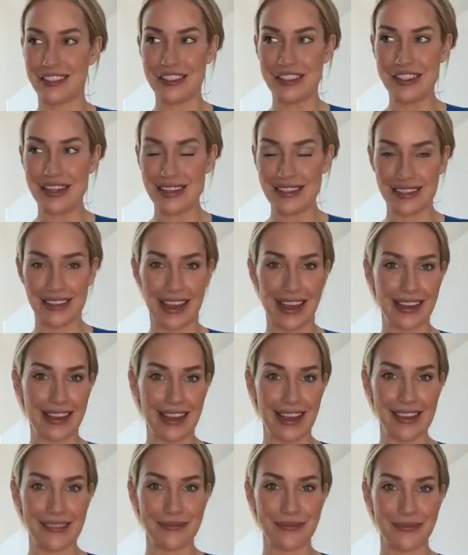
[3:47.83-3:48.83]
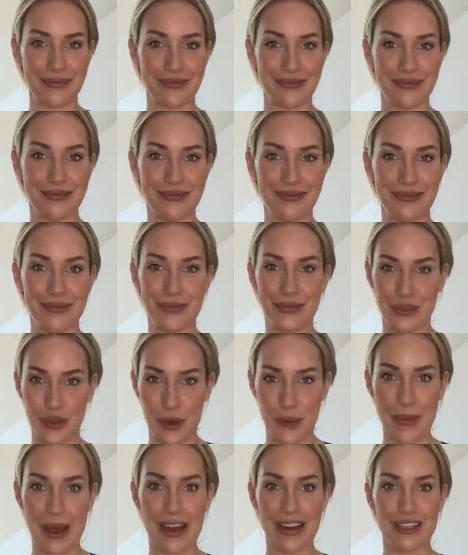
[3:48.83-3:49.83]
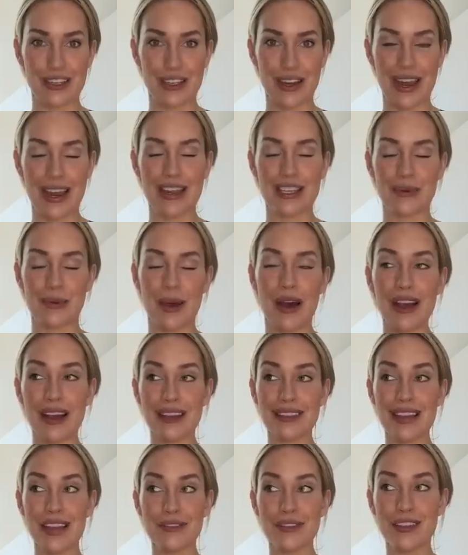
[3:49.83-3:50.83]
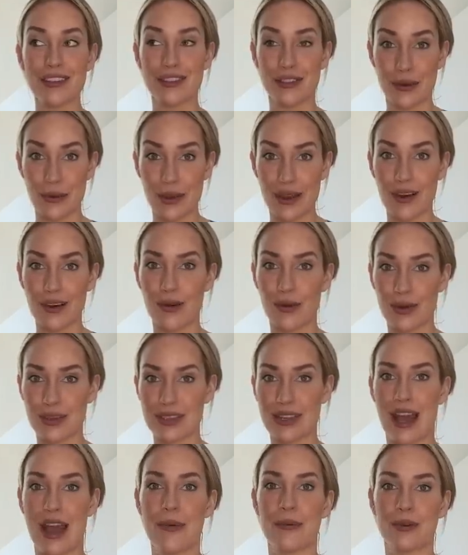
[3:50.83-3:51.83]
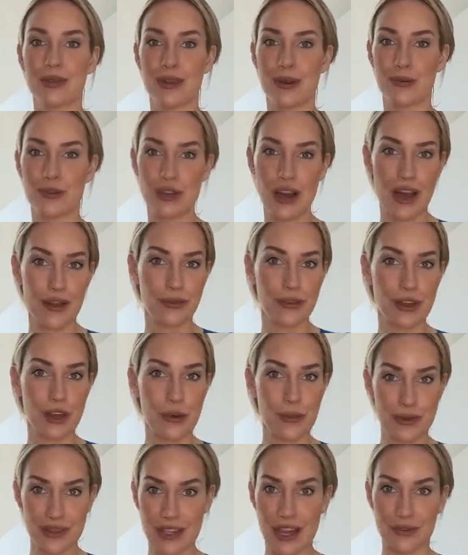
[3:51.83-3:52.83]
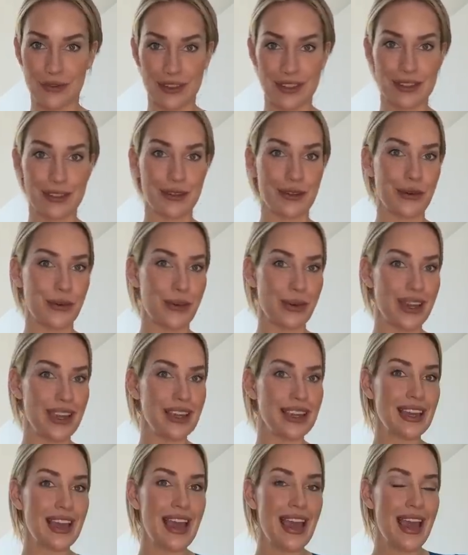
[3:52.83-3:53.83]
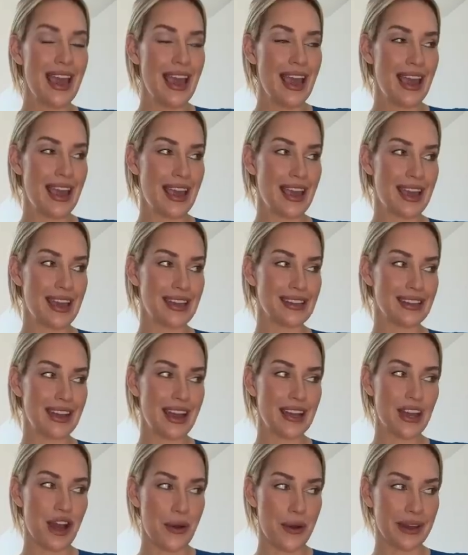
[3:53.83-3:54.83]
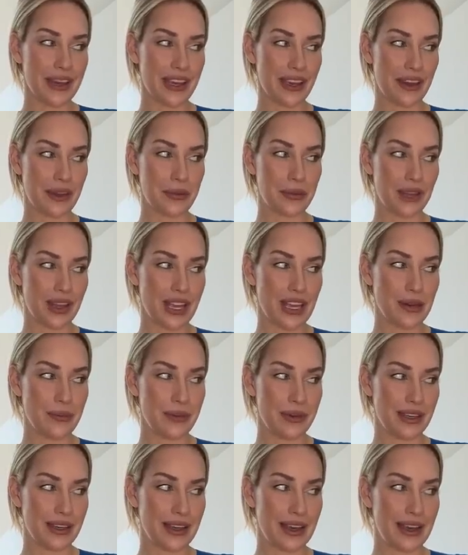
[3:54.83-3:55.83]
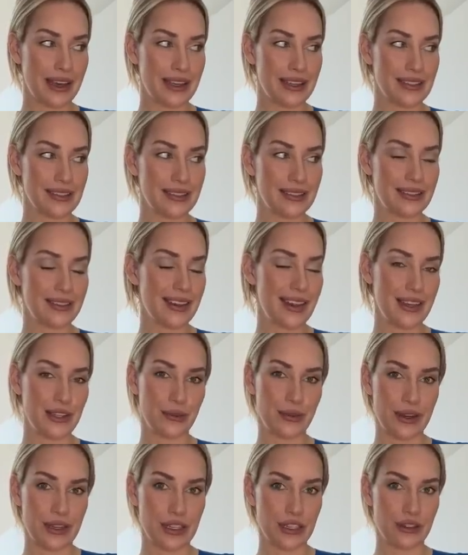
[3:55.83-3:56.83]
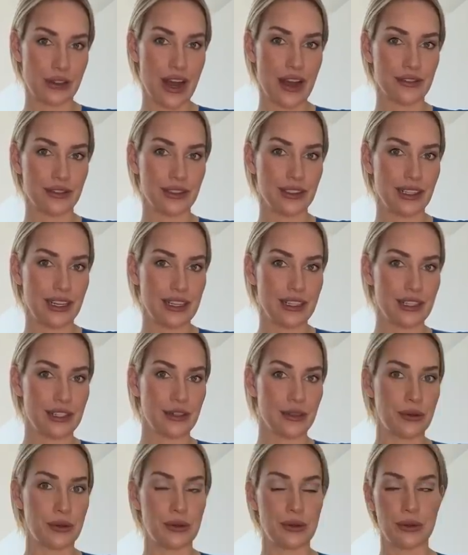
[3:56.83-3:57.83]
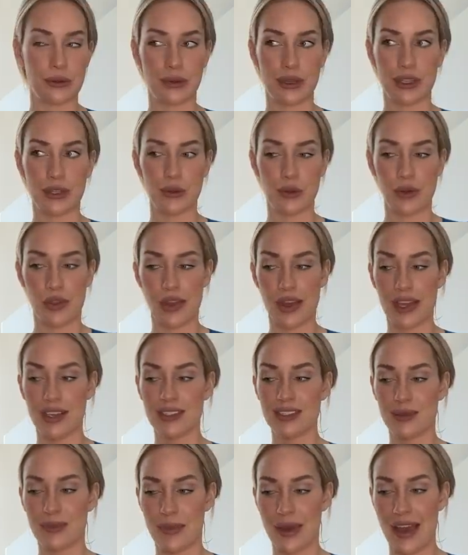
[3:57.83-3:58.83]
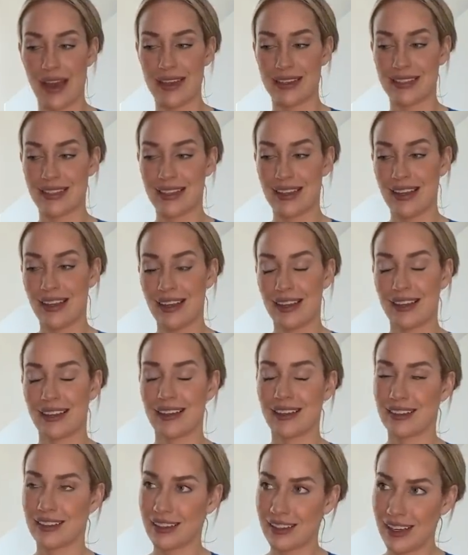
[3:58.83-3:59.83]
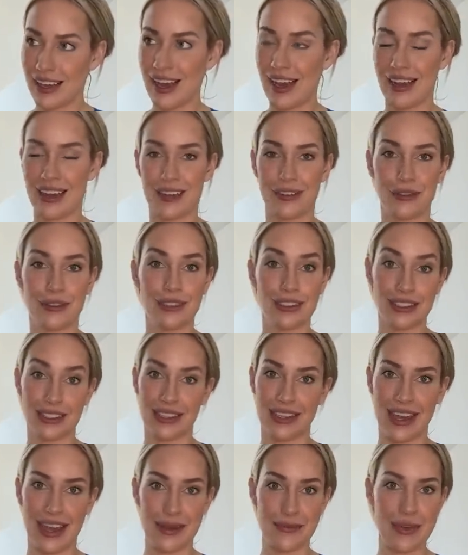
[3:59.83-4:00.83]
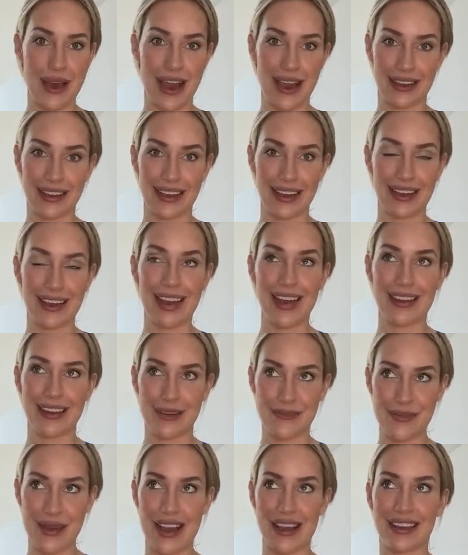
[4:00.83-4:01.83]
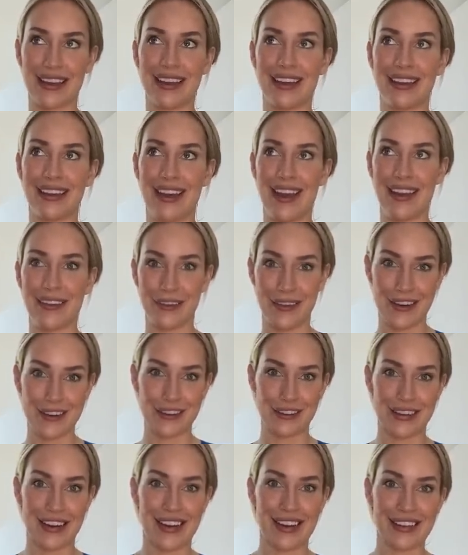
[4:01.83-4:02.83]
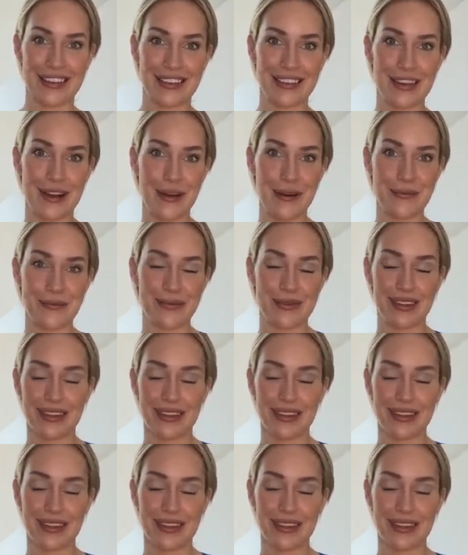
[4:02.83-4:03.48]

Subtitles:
dislike it so much. And it's probably because I have to do it all the time because I'm traveling almost every single week. And I know I can't complain because it's fun to travel and I do really cool things, but God, I really hate packing and unpacking and laundry. So